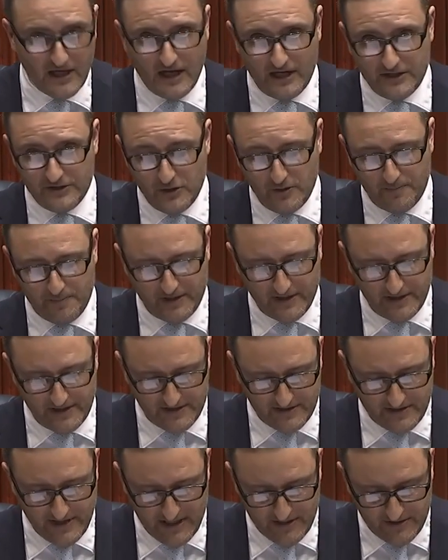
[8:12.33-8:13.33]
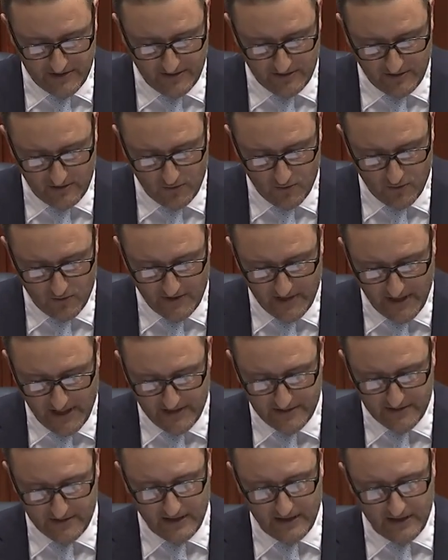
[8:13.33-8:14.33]
a new police station and
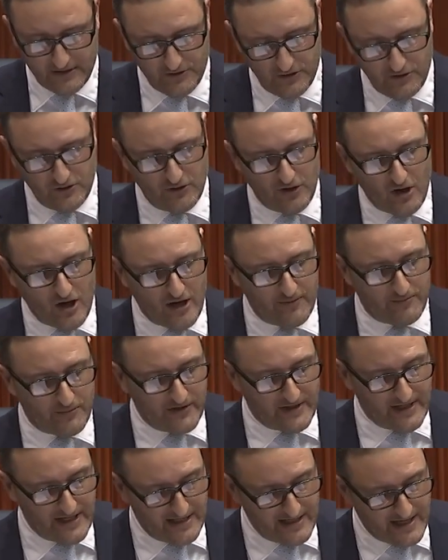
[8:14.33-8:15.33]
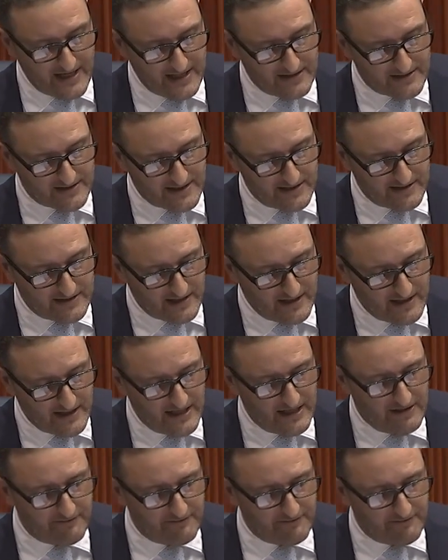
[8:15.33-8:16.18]
courthouse, a new library and arts centre,